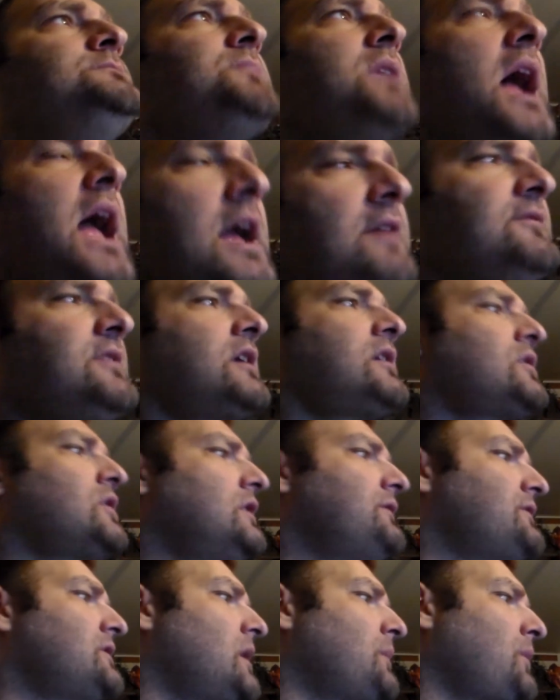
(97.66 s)
I haven't done a
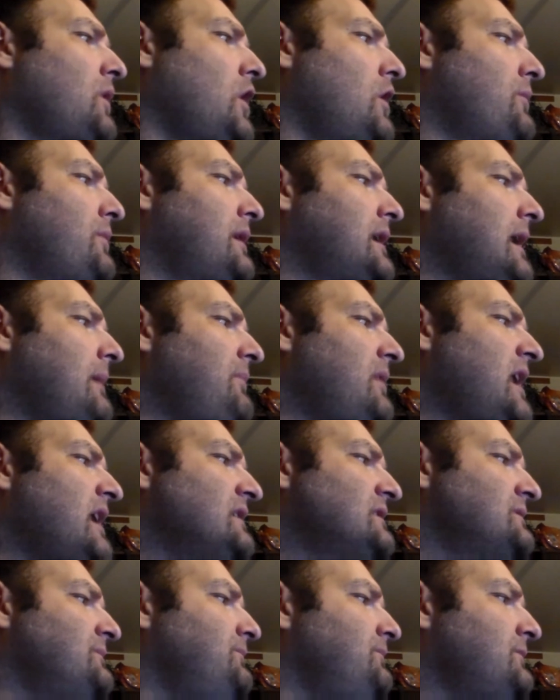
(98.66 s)
coffee time recovery in a couple of
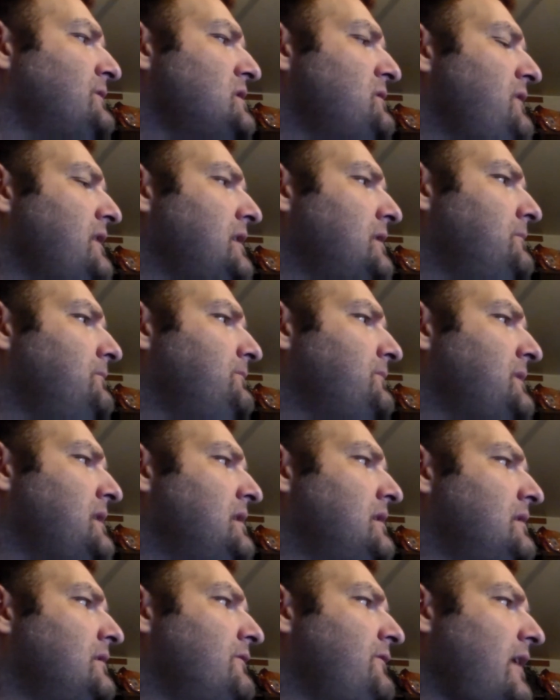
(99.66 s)
days. So I figured,
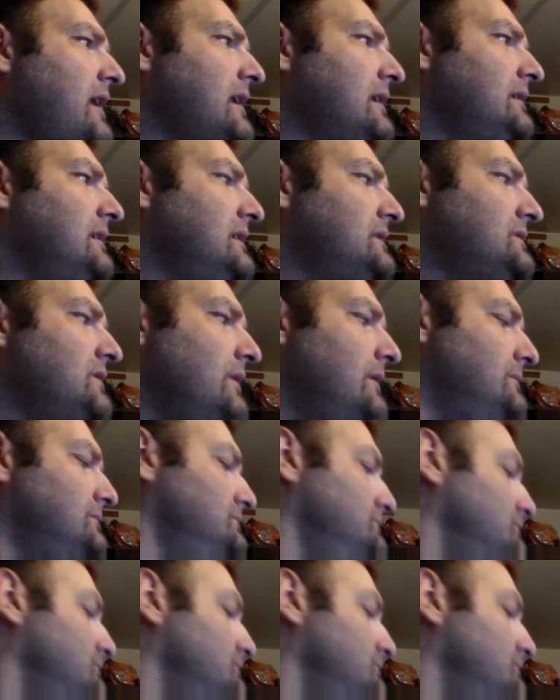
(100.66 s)
fuck it, let's do it.